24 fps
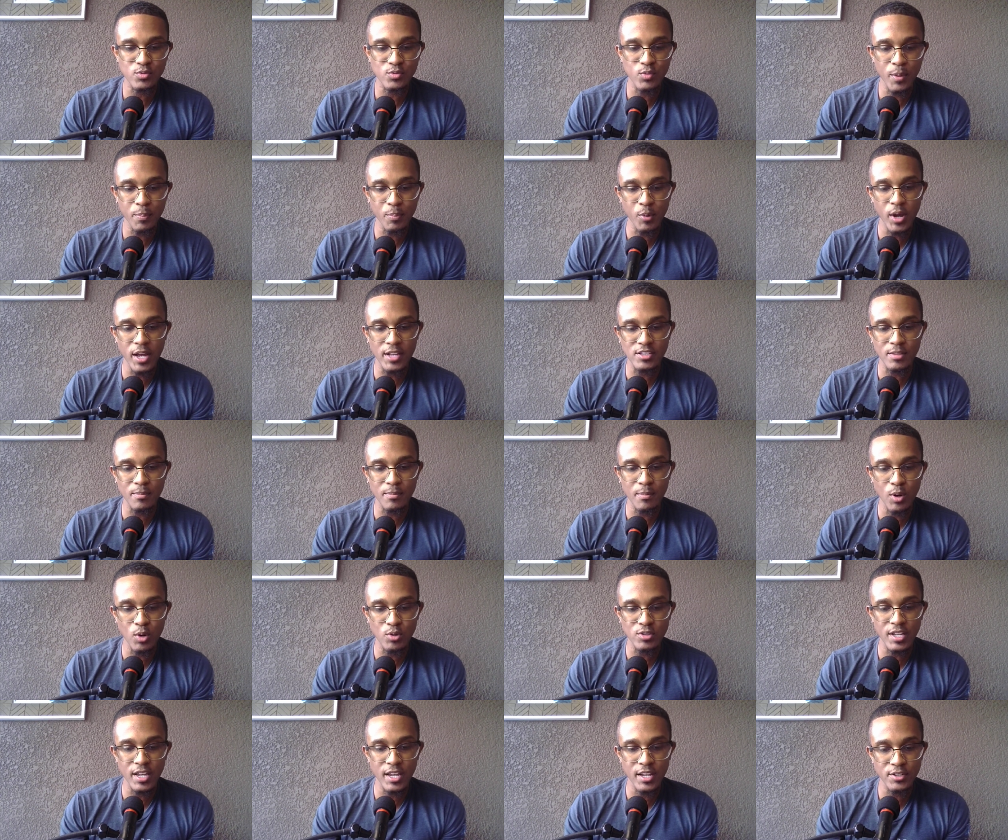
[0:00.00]
Ripple has the
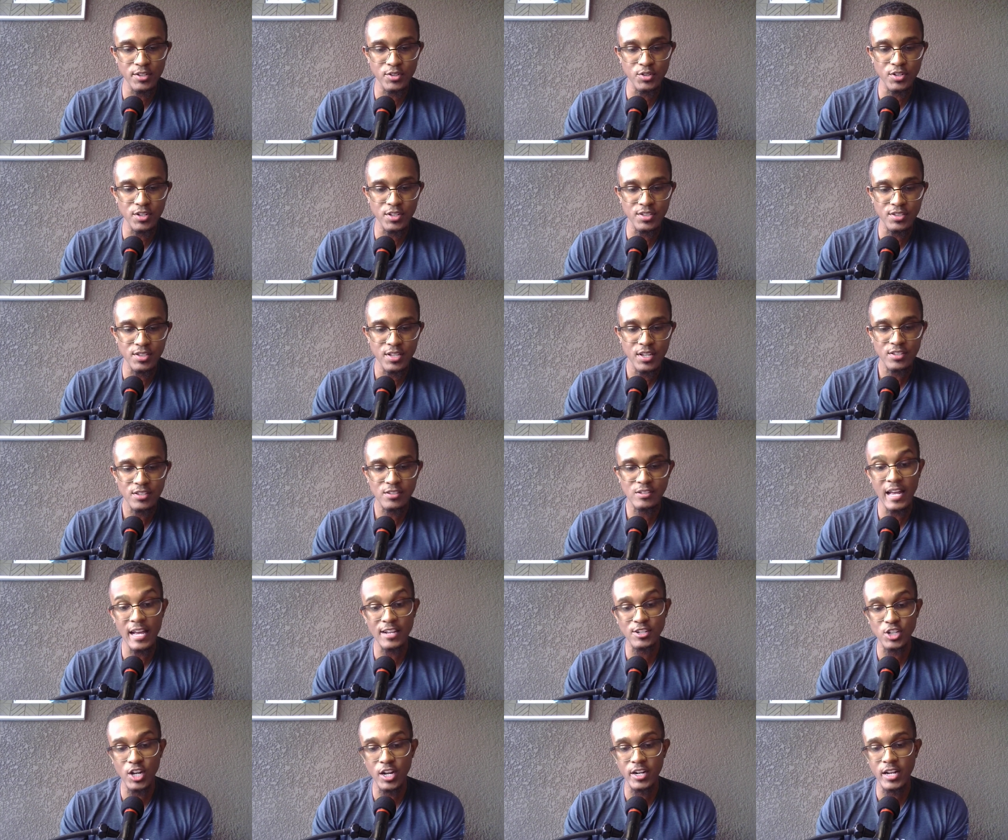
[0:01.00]
most interest
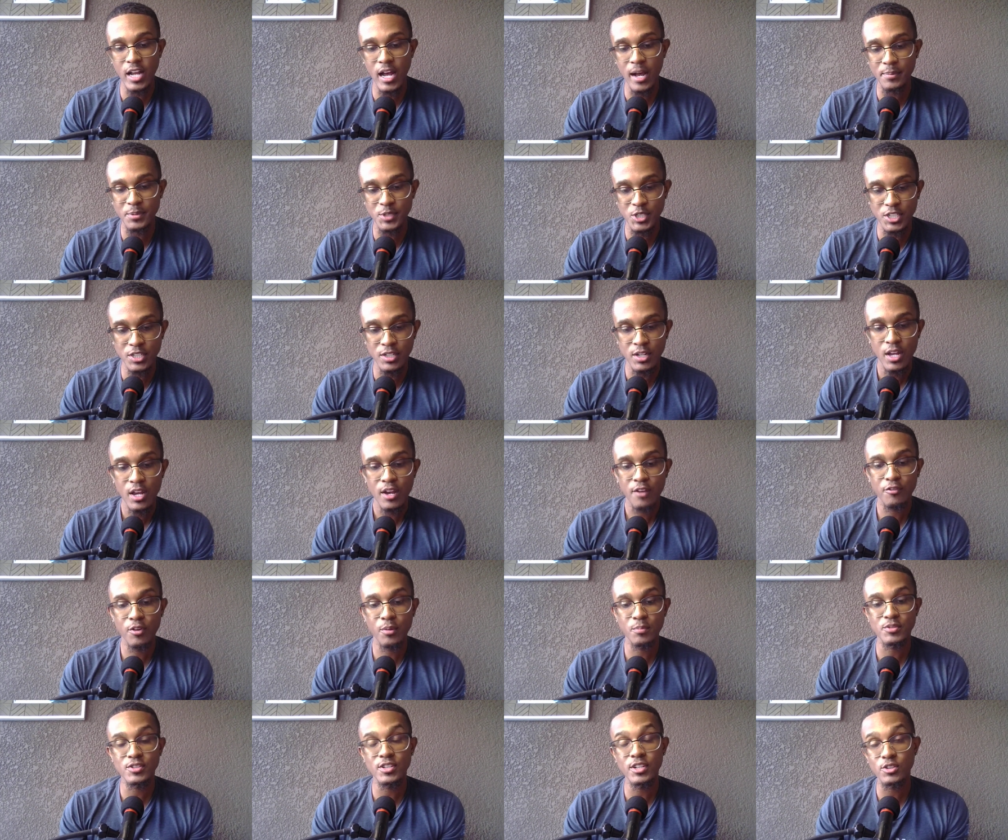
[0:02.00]
slash adoption
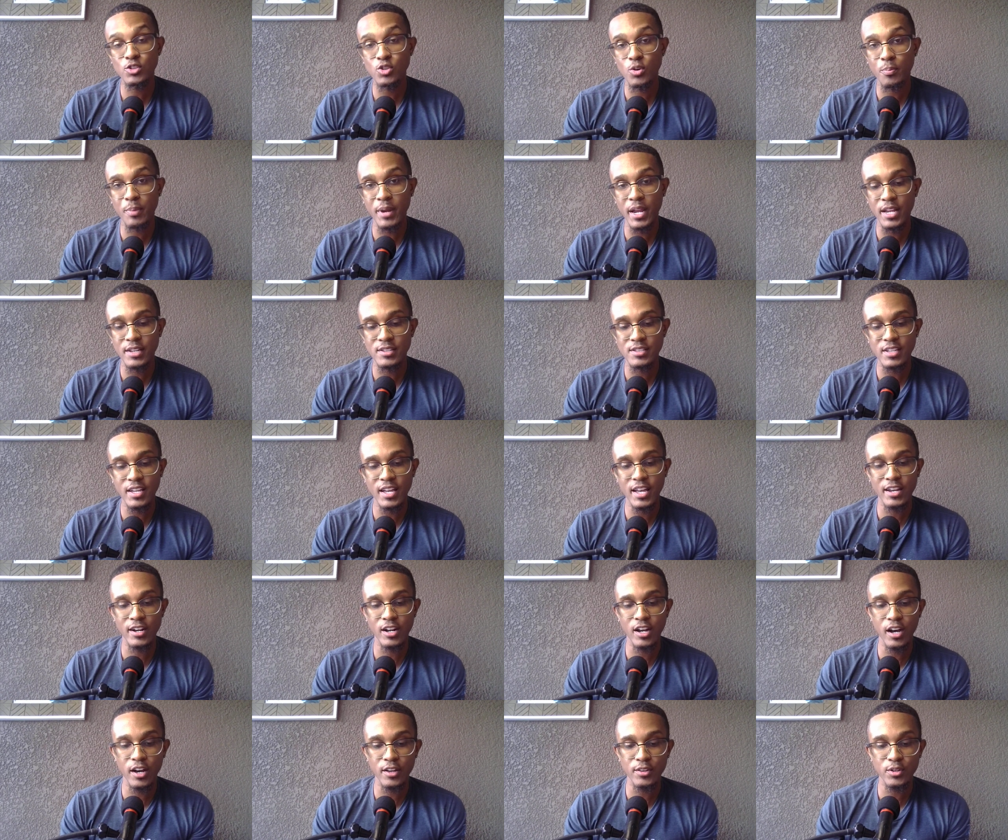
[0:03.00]
from central banks and
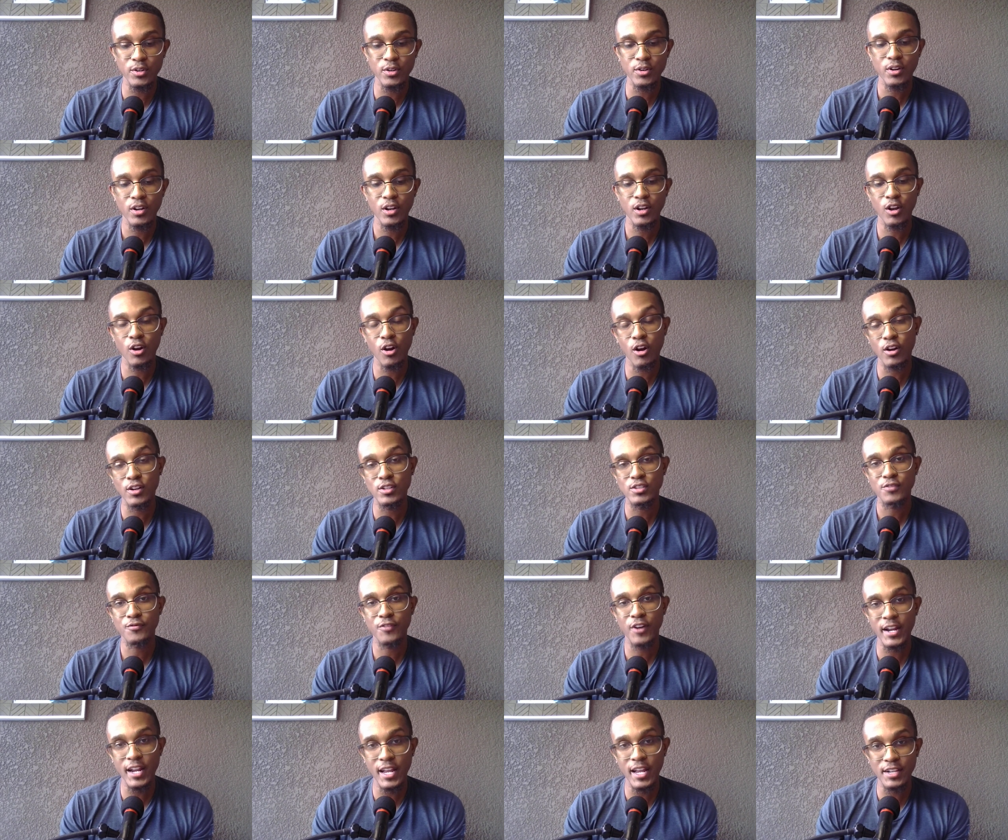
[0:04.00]
other large
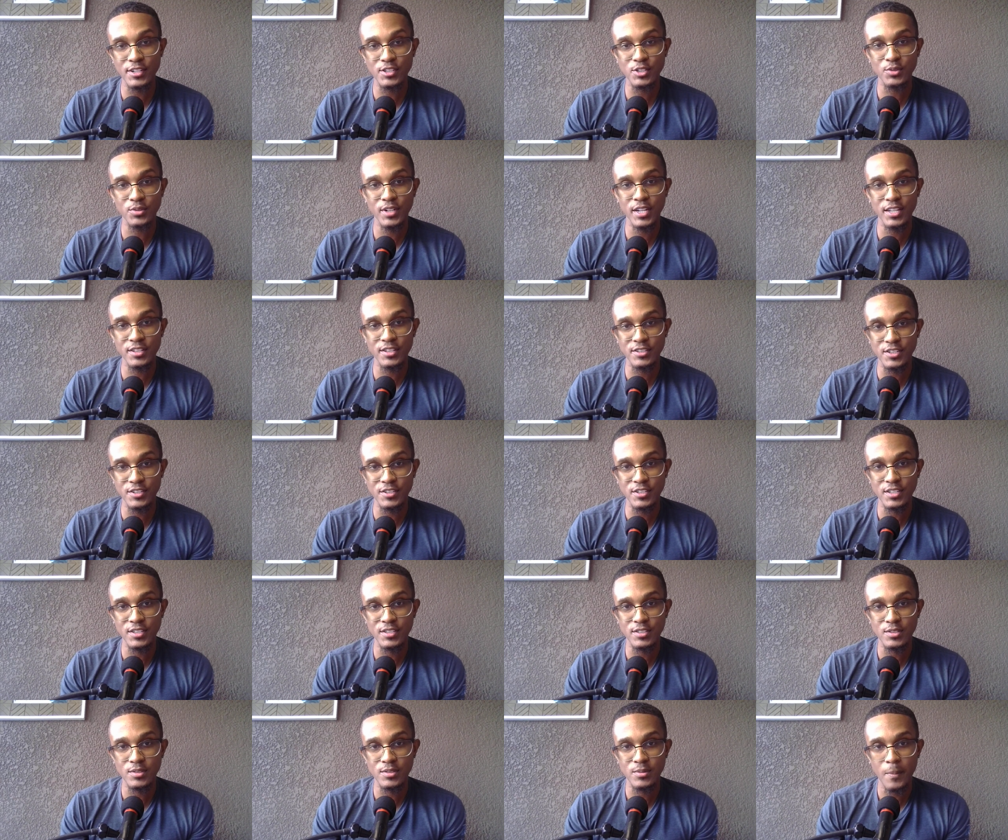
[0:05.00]
financial
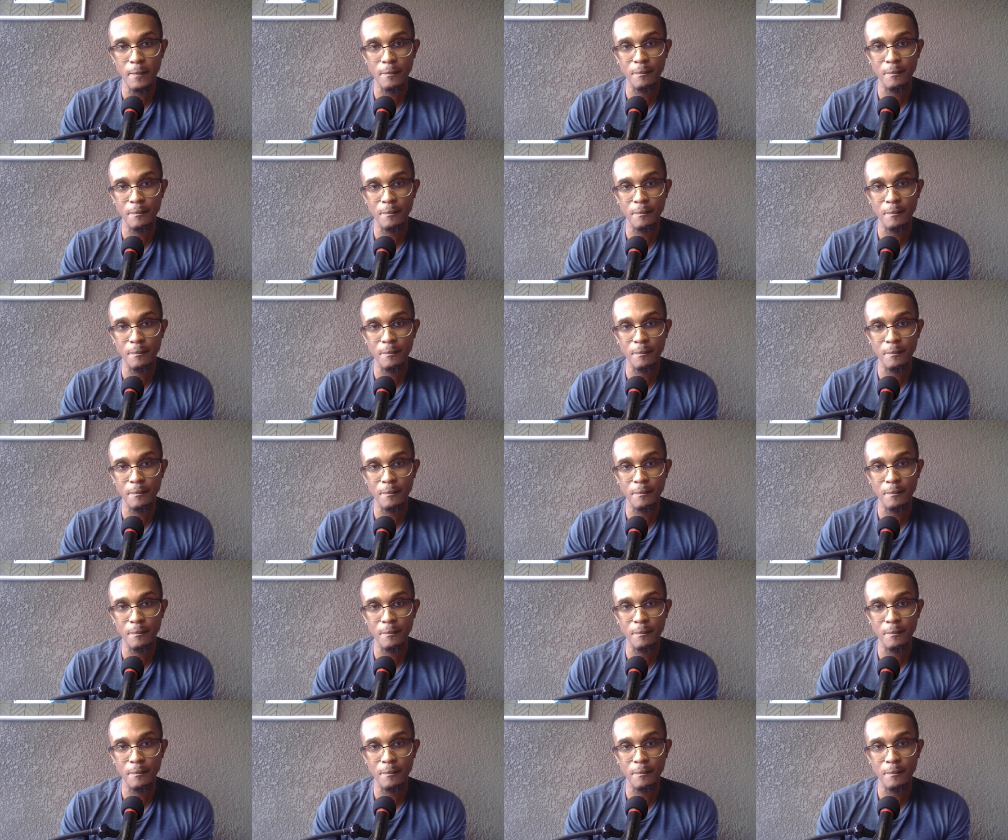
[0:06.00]
entities.